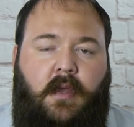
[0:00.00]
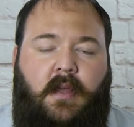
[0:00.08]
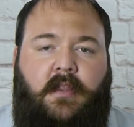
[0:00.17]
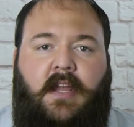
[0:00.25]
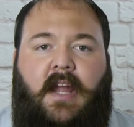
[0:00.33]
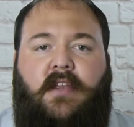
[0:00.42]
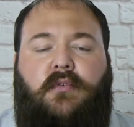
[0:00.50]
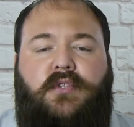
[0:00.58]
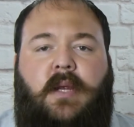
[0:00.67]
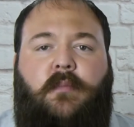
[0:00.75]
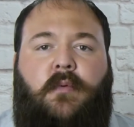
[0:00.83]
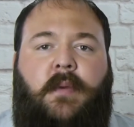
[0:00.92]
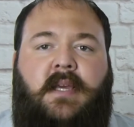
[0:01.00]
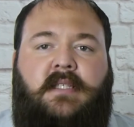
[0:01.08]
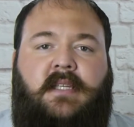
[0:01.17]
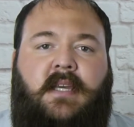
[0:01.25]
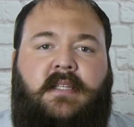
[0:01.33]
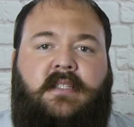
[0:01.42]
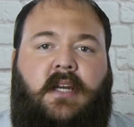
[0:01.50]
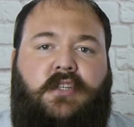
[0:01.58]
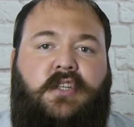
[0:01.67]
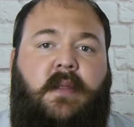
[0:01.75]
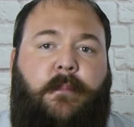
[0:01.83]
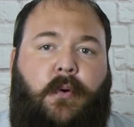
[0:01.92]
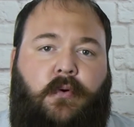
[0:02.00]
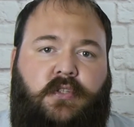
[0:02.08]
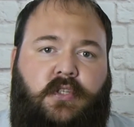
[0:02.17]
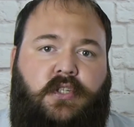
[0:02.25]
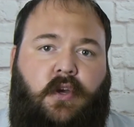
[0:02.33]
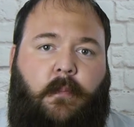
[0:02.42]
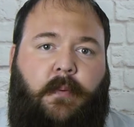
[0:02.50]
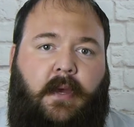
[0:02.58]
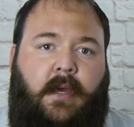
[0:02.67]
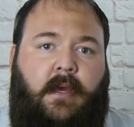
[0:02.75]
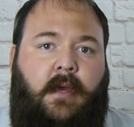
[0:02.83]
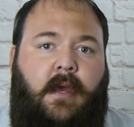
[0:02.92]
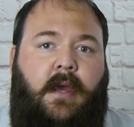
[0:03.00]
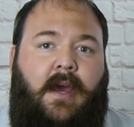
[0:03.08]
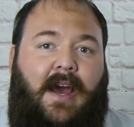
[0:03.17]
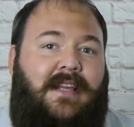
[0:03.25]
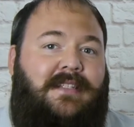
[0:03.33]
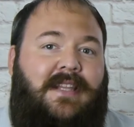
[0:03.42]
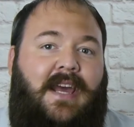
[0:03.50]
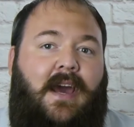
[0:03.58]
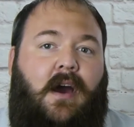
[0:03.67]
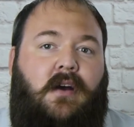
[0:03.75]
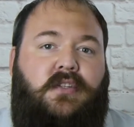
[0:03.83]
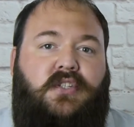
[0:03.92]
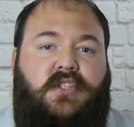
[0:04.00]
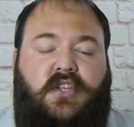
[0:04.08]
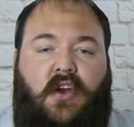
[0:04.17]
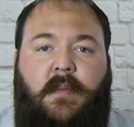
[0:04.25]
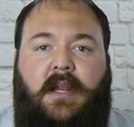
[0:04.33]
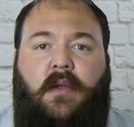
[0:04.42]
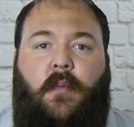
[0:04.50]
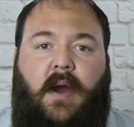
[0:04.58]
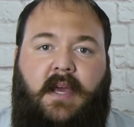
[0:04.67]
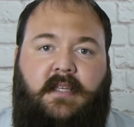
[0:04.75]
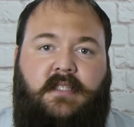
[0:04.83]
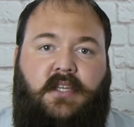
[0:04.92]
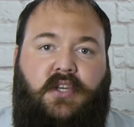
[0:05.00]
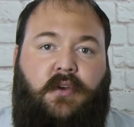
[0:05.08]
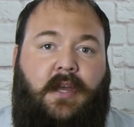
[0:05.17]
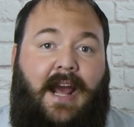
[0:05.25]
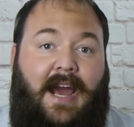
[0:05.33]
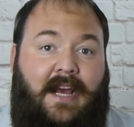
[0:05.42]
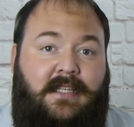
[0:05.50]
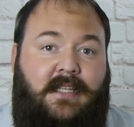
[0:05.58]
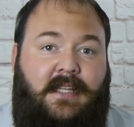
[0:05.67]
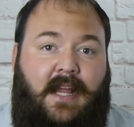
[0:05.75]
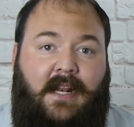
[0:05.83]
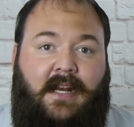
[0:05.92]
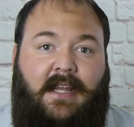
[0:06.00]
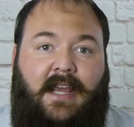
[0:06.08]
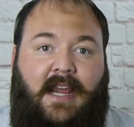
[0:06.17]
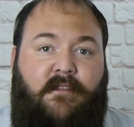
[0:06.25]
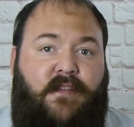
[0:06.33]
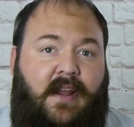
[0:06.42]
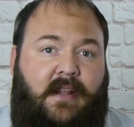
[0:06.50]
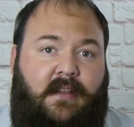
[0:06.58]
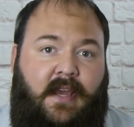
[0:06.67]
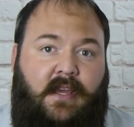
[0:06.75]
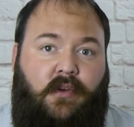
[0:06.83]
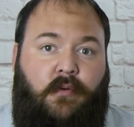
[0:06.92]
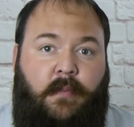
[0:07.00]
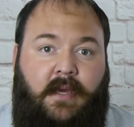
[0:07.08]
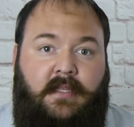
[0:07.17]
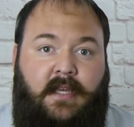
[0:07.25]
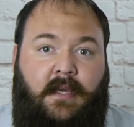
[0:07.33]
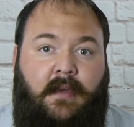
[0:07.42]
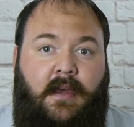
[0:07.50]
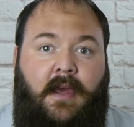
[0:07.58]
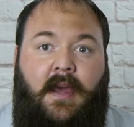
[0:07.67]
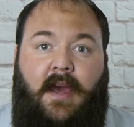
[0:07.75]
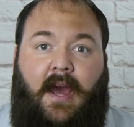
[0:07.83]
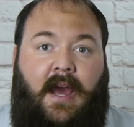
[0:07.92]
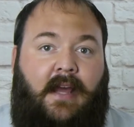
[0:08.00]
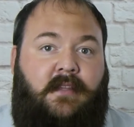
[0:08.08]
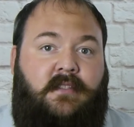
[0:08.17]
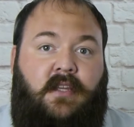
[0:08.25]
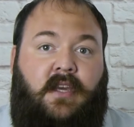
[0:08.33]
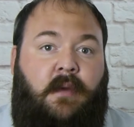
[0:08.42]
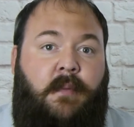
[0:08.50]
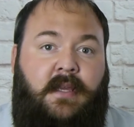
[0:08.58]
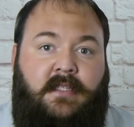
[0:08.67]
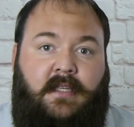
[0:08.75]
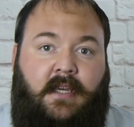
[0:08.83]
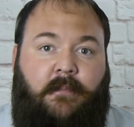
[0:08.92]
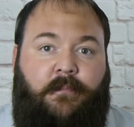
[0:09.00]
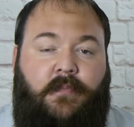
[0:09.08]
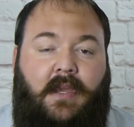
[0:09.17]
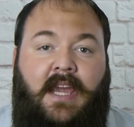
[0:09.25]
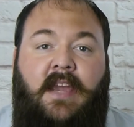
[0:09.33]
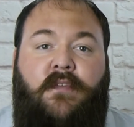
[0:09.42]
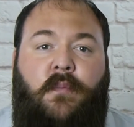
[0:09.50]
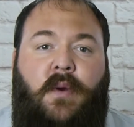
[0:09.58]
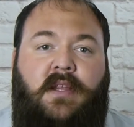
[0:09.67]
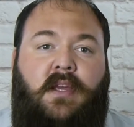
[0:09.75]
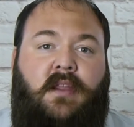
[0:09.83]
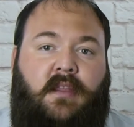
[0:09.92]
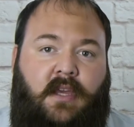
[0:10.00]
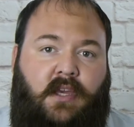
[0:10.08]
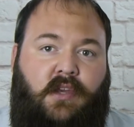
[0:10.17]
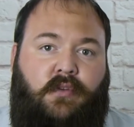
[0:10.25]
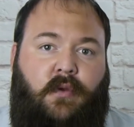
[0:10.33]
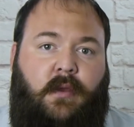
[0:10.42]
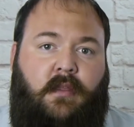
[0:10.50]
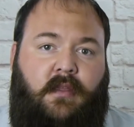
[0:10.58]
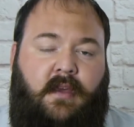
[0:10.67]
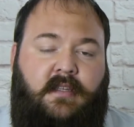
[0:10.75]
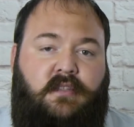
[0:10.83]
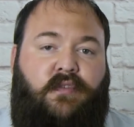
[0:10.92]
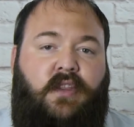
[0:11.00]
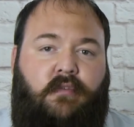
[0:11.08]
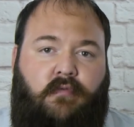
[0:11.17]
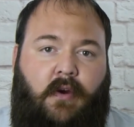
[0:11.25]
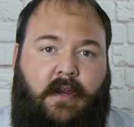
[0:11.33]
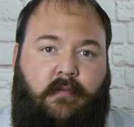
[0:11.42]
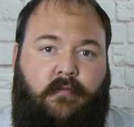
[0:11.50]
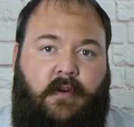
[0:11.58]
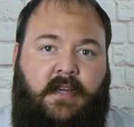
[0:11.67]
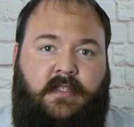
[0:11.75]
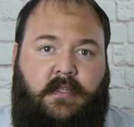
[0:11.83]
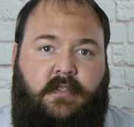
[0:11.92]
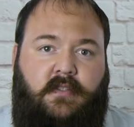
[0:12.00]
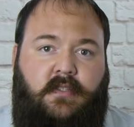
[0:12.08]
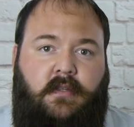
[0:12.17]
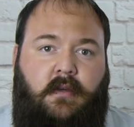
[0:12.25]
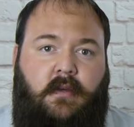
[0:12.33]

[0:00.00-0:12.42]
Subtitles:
The annual general meeting is such an important topic as there are so many ways that you can accidentally invalidate your meeting and the committee, even when you think you're doing things for the right reasons.